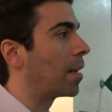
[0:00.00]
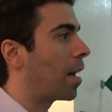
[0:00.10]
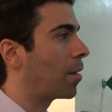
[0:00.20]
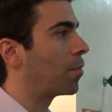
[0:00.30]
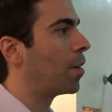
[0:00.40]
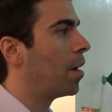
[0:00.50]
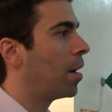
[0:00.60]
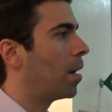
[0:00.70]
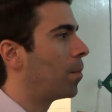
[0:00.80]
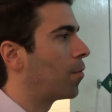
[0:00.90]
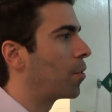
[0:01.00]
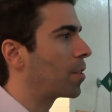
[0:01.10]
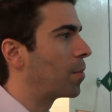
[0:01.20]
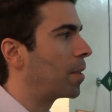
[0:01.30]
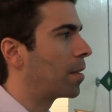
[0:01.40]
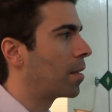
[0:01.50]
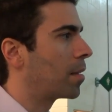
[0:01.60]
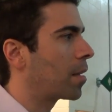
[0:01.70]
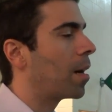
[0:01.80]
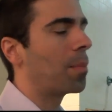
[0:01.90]
a lot of folks that have been to
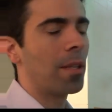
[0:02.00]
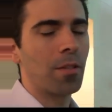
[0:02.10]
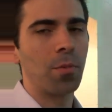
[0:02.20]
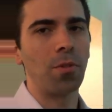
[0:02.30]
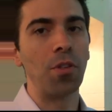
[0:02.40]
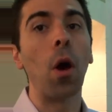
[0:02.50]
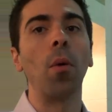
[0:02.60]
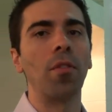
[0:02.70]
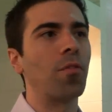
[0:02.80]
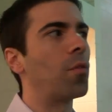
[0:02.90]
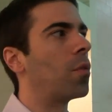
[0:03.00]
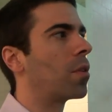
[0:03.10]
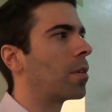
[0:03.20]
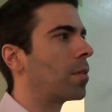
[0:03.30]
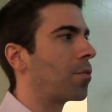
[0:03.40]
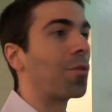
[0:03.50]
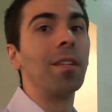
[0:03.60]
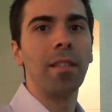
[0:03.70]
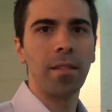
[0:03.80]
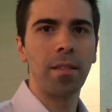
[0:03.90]
the complex will know it for the
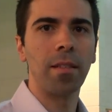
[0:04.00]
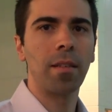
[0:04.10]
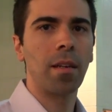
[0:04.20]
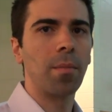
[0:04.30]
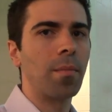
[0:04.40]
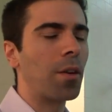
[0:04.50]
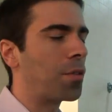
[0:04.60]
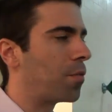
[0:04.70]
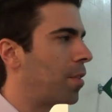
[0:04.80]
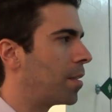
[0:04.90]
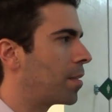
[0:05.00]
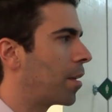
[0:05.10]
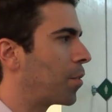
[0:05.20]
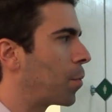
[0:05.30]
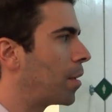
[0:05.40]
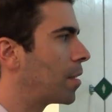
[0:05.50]
Run Disney health and fitness, health and